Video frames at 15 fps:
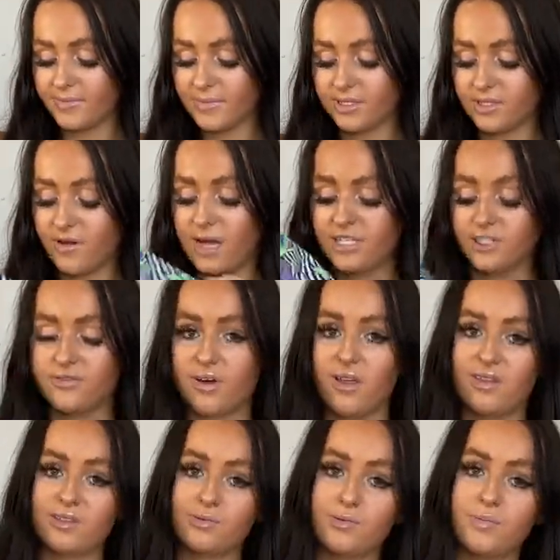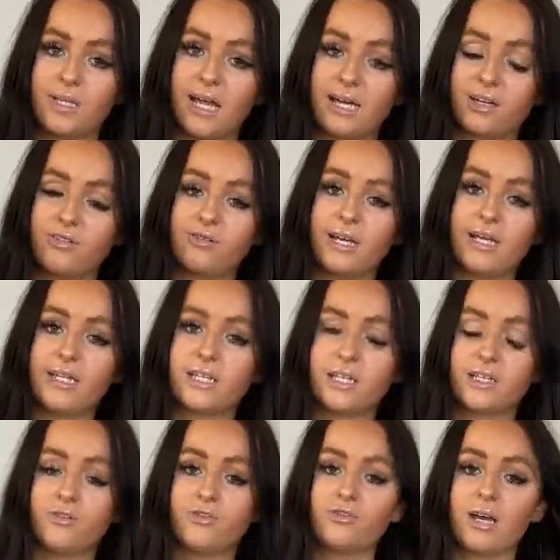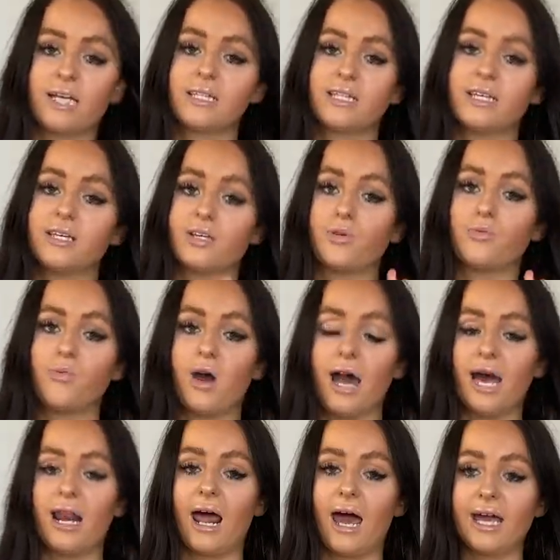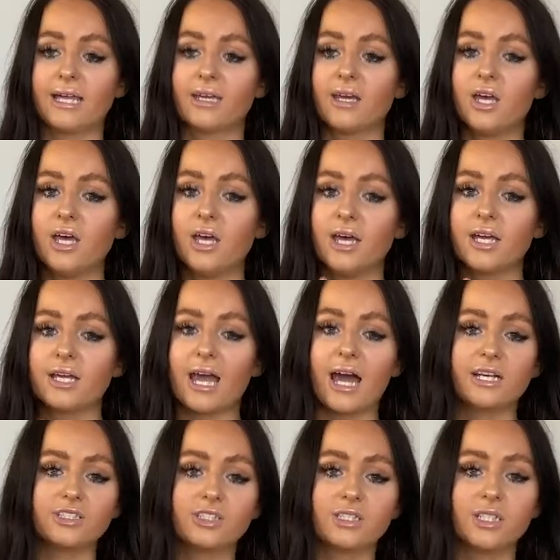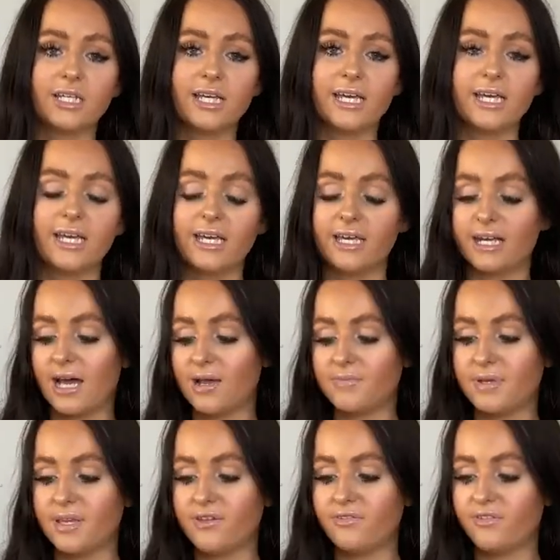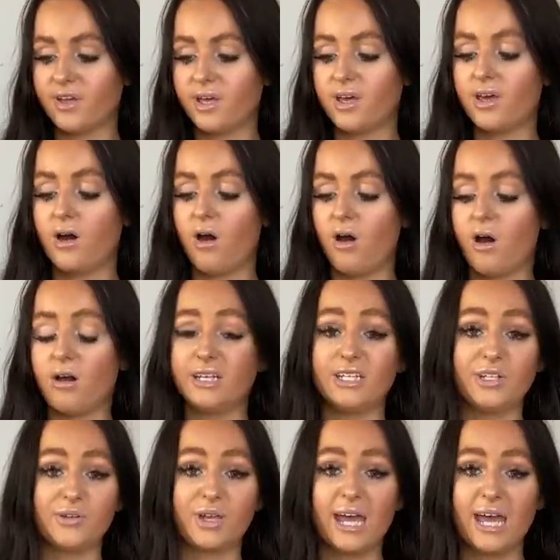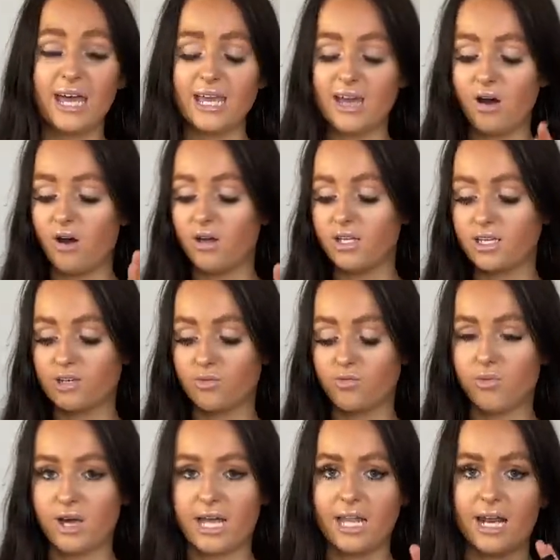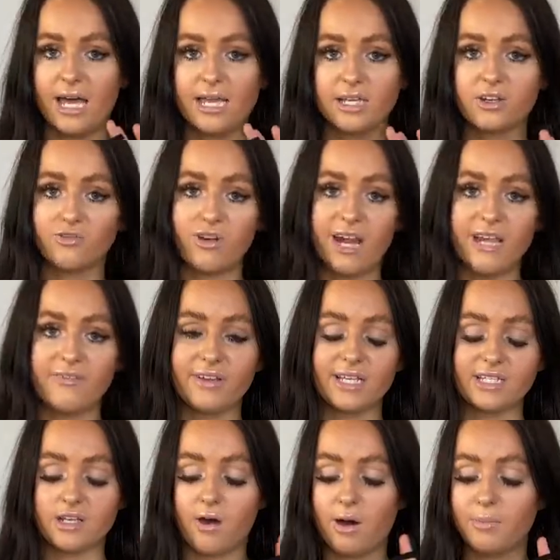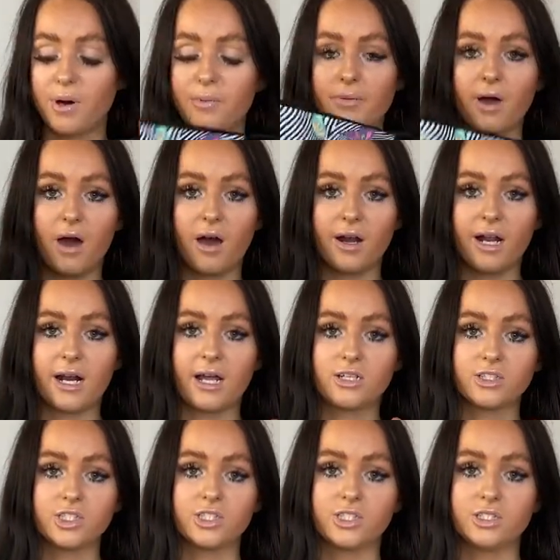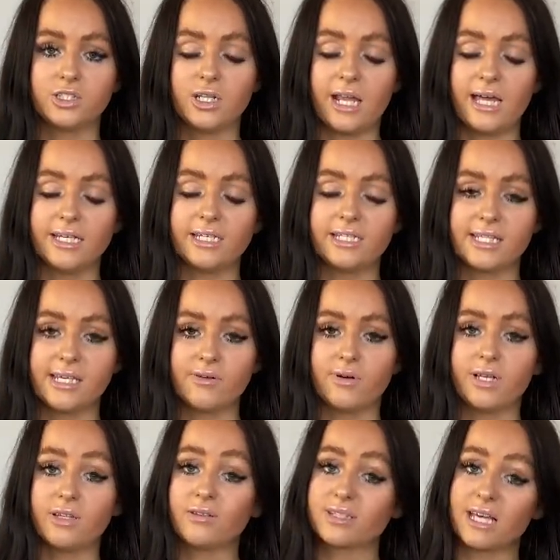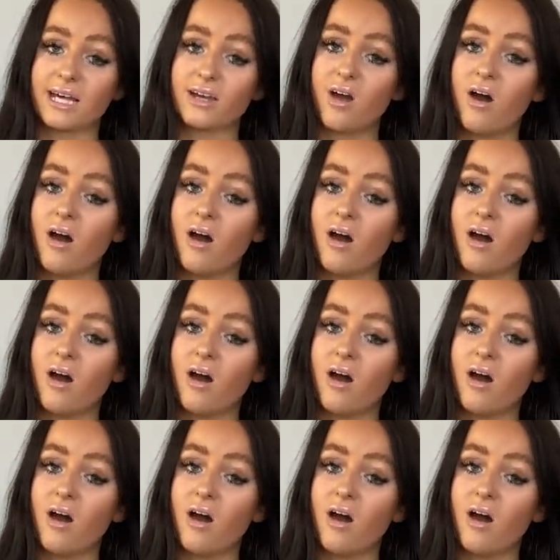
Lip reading: So I just thought this would be like a really cute dress that you can wear like casually in Ibiza or in UK, or you can wear like ravey. So I'll pop it on and I'll let you see what it looks like